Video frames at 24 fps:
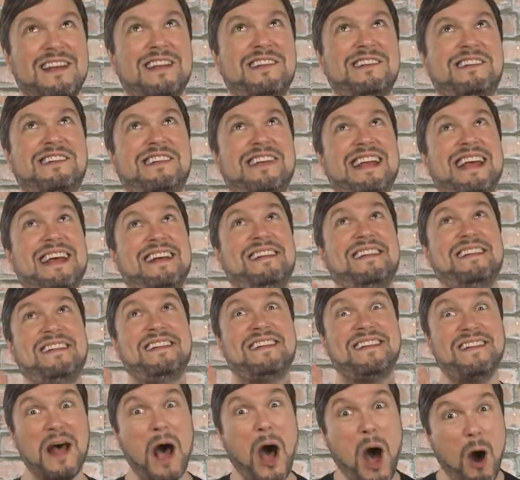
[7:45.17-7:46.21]
She is
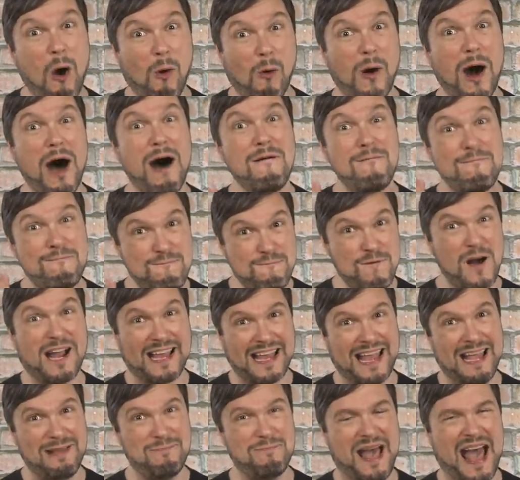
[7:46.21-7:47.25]
so
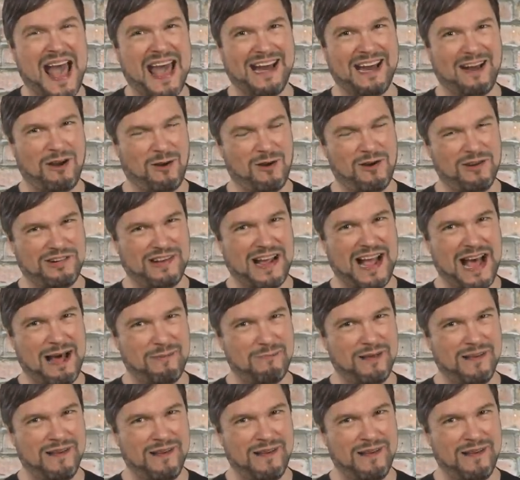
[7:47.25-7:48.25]
bad at her job.